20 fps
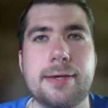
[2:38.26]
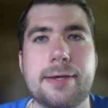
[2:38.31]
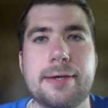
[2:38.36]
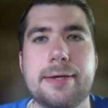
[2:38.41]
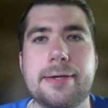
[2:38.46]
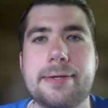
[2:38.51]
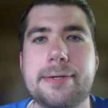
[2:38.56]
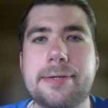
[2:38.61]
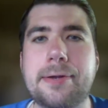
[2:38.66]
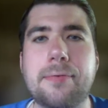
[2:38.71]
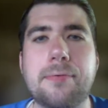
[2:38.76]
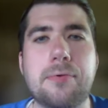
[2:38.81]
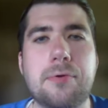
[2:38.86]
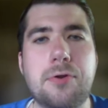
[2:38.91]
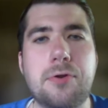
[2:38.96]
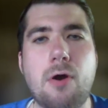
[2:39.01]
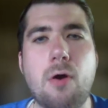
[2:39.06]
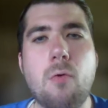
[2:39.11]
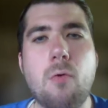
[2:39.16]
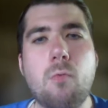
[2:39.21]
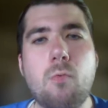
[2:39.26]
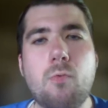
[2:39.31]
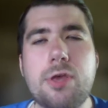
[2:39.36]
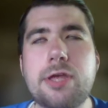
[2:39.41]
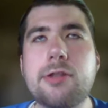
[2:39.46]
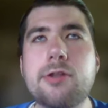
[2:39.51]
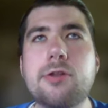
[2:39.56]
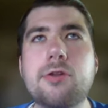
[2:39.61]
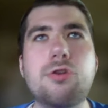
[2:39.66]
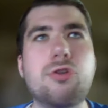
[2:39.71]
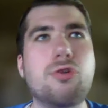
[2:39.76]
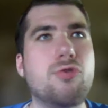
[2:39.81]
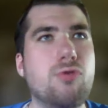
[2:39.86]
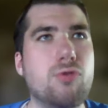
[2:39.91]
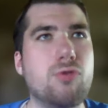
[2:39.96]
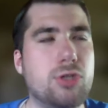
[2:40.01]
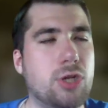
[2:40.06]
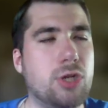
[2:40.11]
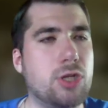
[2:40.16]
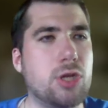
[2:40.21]
You know, no real
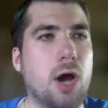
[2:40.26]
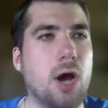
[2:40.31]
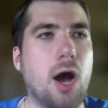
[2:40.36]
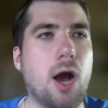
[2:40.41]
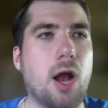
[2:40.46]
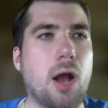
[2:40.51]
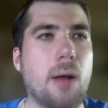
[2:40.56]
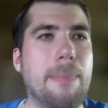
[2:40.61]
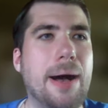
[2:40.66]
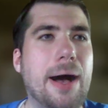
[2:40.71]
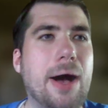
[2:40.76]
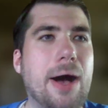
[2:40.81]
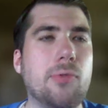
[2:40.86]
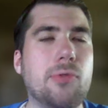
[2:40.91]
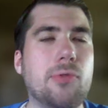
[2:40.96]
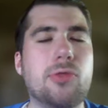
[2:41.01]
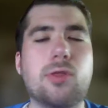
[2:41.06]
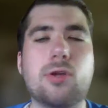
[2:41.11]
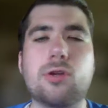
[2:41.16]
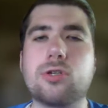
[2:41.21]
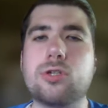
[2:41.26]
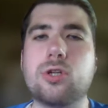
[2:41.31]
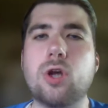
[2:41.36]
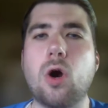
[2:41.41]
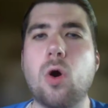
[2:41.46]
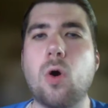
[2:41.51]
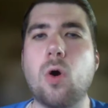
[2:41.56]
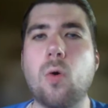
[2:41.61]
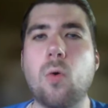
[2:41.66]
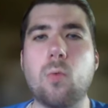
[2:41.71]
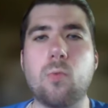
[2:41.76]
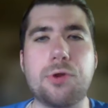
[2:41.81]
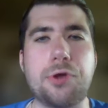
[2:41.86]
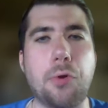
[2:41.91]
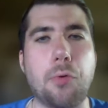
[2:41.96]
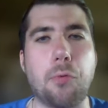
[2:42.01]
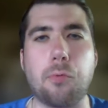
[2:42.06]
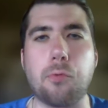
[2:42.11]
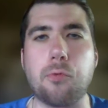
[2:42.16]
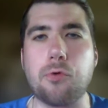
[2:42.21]
news to talk about. There's no
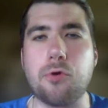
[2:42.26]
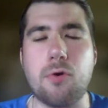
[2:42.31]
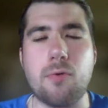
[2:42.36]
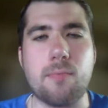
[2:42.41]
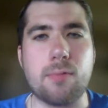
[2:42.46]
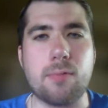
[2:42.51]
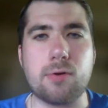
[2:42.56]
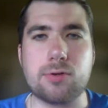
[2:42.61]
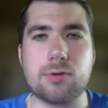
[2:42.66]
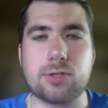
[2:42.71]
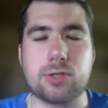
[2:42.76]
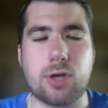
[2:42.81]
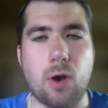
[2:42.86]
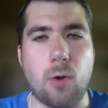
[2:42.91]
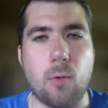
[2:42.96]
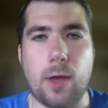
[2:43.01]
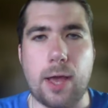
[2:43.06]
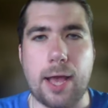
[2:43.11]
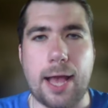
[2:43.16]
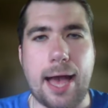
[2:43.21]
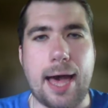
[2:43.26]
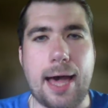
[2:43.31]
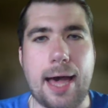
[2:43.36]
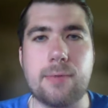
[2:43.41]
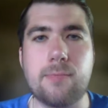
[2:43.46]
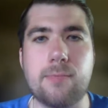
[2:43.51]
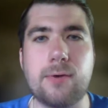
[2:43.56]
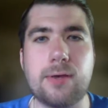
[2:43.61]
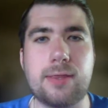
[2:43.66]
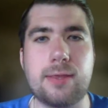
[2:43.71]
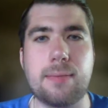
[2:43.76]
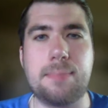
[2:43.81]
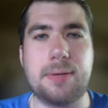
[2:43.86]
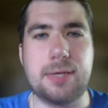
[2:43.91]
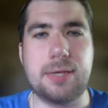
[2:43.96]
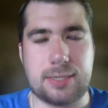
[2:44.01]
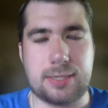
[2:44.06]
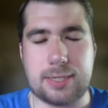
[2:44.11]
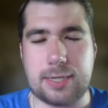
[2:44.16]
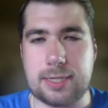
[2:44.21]
real rumors going on with the
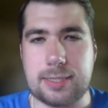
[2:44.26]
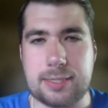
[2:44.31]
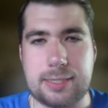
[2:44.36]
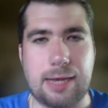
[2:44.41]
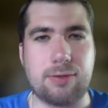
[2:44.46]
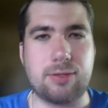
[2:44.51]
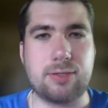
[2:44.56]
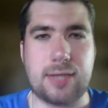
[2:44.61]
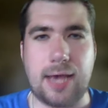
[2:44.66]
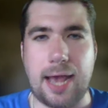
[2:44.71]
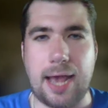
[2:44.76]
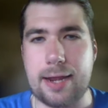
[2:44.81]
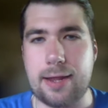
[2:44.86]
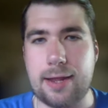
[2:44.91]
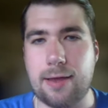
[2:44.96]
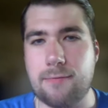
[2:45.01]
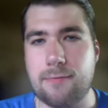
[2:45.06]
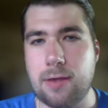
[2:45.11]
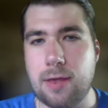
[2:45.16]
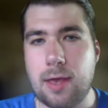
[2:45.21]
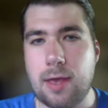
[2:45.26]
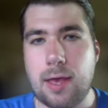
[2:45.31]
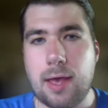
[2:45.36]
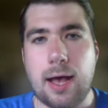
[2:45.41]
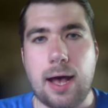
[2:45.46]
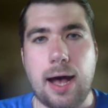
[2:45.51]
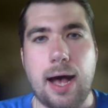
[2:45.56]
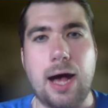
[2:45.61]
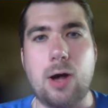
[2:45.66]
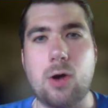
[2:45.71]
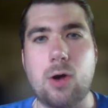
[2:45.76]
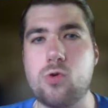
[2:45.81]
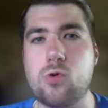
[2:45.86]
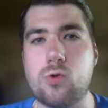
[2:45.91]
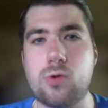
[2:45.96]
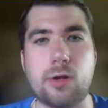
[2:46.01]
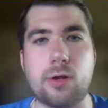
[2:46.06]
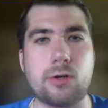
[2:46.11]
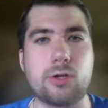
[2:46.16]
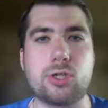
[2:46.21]
Pistons outside of who
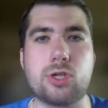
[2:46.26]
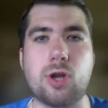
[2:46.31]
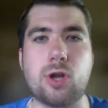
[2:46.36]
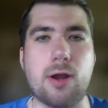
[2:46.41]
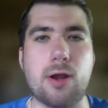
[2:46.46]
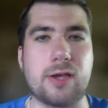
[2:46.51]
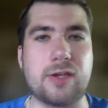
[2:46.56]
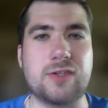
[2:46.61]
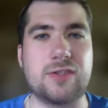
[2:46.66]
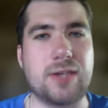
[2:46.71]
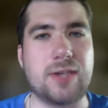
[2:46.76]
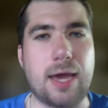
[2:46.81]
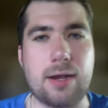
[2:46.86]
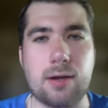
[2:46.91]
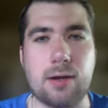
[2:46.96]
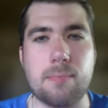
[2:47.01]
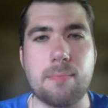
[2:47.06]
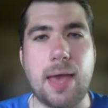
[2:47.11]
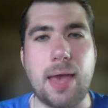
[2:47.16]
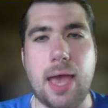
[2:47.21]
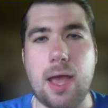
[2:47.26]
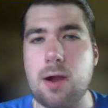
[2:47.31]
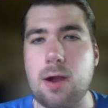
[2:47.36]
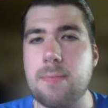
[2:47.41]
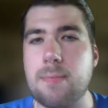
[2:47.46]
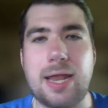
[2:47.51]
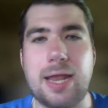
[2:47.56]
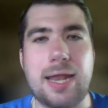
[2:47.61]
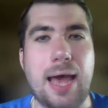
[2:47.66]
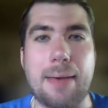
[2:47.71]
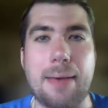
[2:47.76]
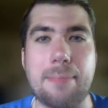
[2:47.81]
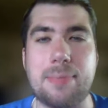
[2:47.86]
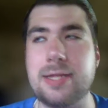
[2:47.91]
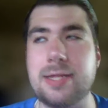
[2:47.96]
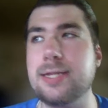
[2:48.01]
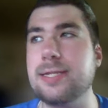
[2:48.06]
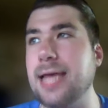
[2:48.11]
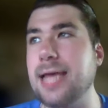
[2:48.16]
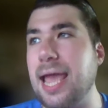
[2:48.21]
their starting center may or may not
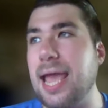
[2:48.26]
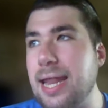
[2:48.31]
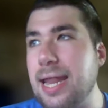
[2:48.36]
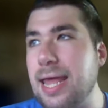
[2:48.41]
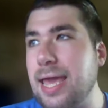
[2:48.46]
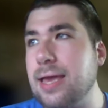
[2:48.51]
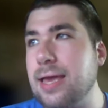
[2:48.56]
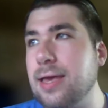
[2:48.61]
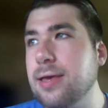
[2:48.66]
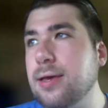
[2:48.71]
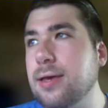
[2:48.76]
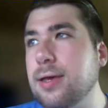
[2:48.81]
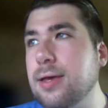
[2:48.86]
be dating.